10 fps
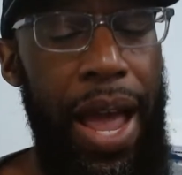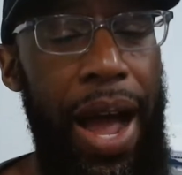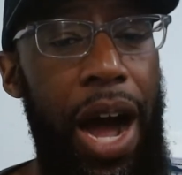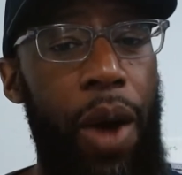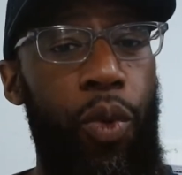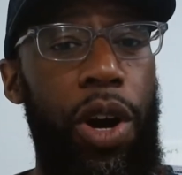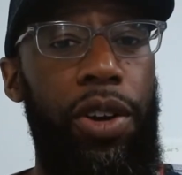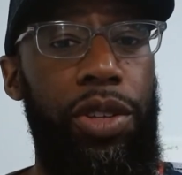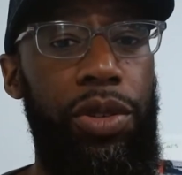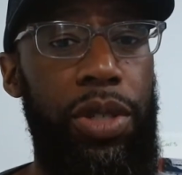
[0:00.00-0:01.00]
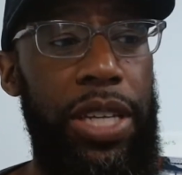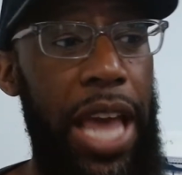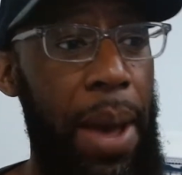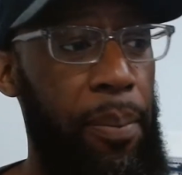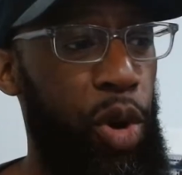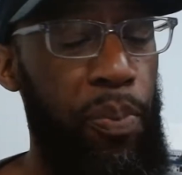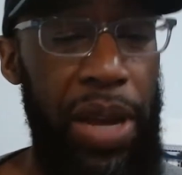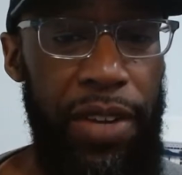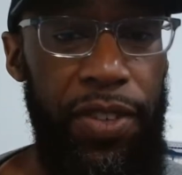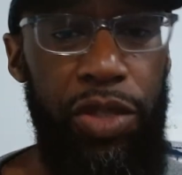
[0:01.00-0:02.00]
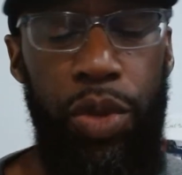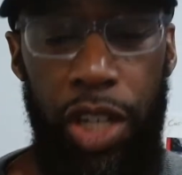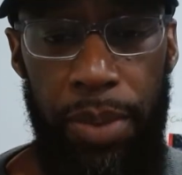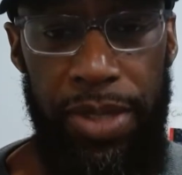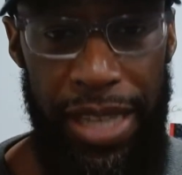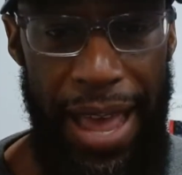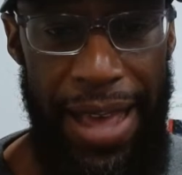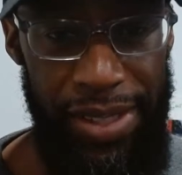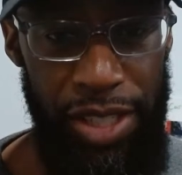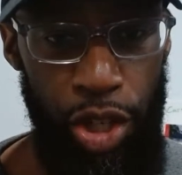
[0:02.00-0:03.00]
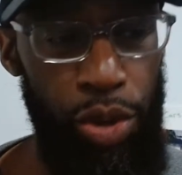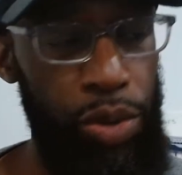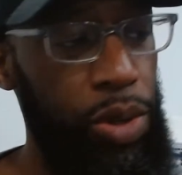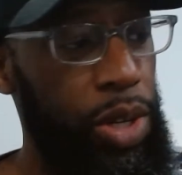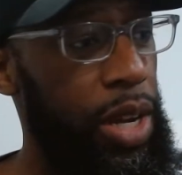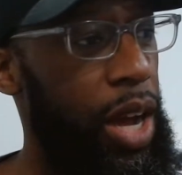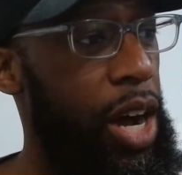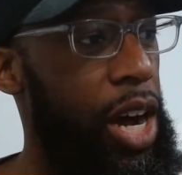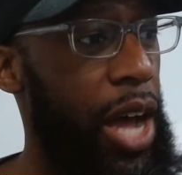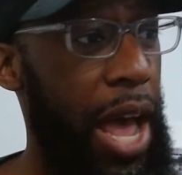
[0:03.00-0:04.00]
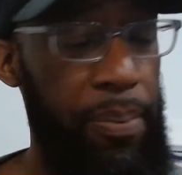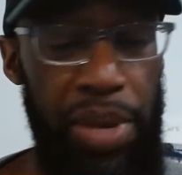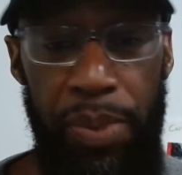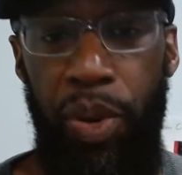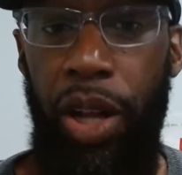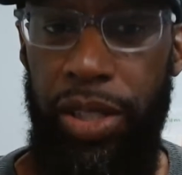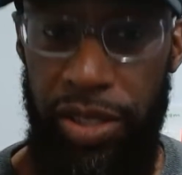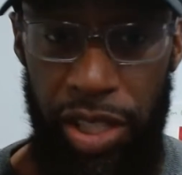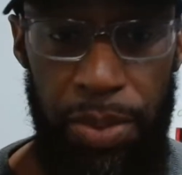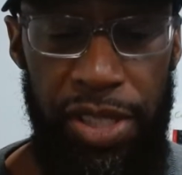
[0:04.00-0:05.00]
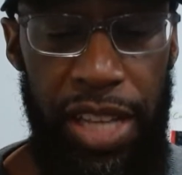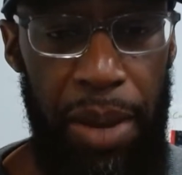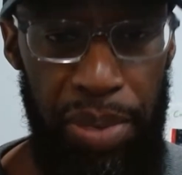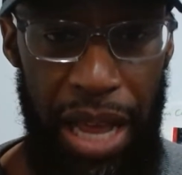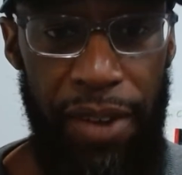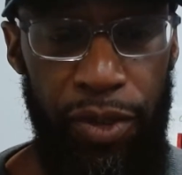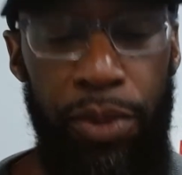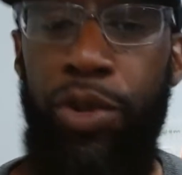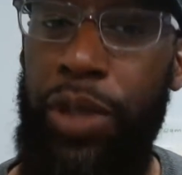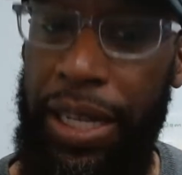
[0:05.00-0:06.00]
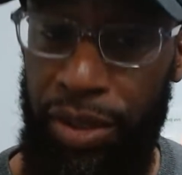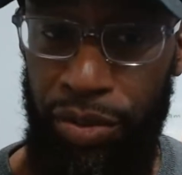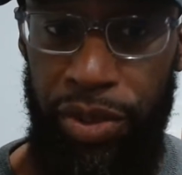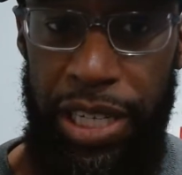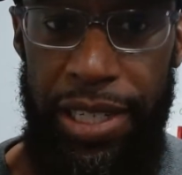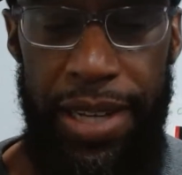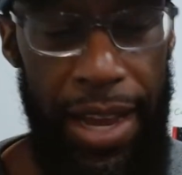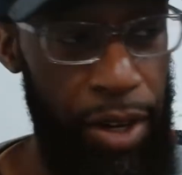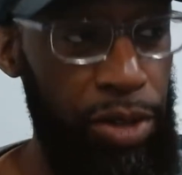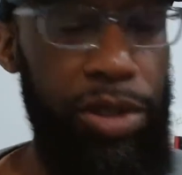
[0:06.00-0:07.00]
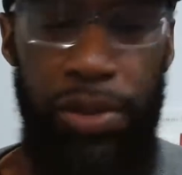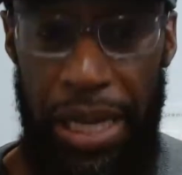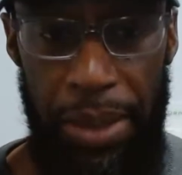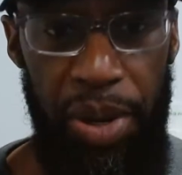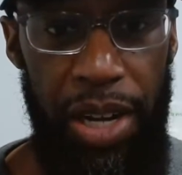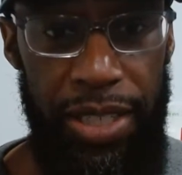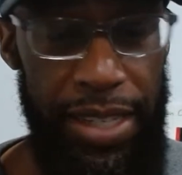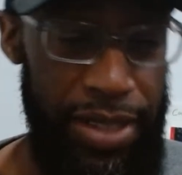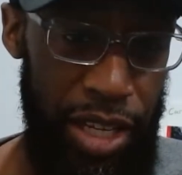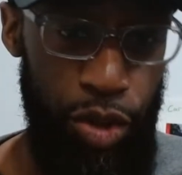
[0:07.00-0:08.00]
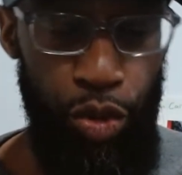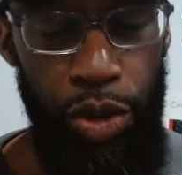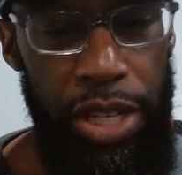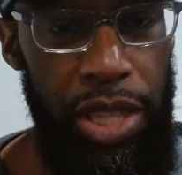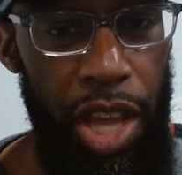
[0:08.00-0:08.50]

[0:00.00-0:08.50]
where you get more benefits when it comes to SEO. And people on the Substack platform who like to read and also like podcasts, they can read the